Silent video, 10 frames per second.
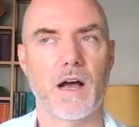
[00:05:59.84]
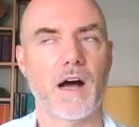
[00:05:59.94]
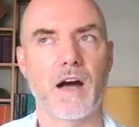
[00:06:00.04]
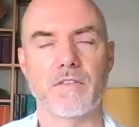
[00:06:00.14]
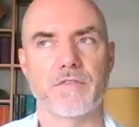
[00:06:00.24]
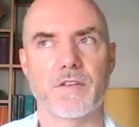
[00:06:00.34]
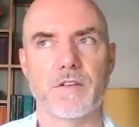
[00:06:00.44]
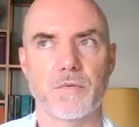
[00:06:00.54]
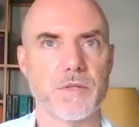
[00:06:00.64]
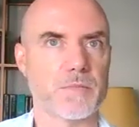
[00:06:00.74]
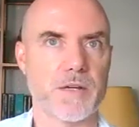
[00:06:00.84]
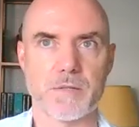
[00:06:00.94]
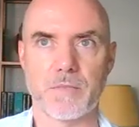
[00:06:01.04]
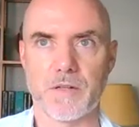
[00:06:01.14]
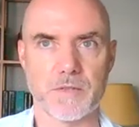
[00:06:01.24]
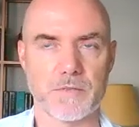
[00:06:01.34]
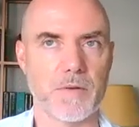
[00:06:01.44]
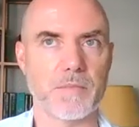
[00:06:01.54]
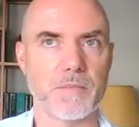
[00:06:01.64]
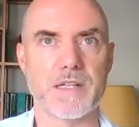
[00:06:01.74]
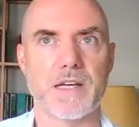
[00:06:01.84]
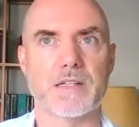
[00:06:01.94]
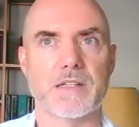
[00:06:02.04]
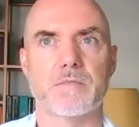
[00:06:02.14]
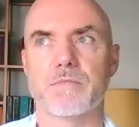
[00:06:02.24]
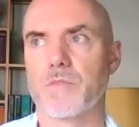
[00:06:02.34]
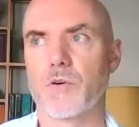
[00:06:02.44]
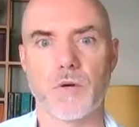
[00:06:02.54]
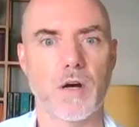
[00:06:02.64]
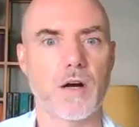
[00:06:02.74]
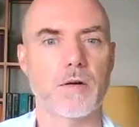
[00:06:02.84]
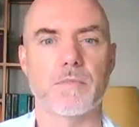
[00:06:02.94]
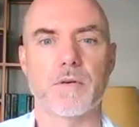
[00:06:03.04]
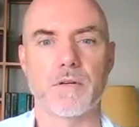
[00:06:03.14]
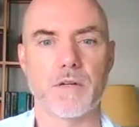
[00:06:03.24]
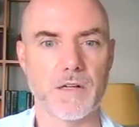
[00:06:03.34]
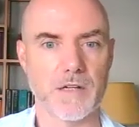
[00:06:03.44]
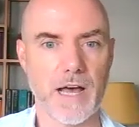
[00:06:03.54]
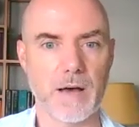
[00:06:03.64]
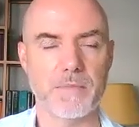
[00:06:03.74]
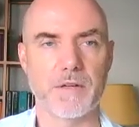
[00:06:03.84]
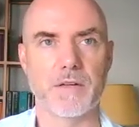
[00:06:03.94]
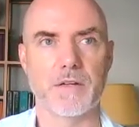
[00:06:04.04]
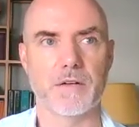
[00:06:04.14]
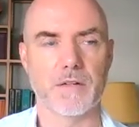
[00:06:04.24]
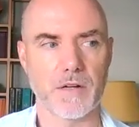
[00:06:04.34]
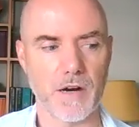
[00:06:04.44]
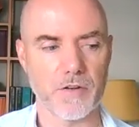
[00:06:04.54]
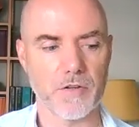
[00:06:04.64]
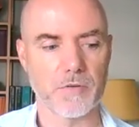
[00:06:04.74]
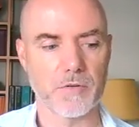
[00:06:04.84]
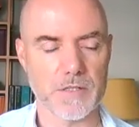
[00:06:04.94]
I feel responsible because mom and dad broke up or are not happy or they're arguing.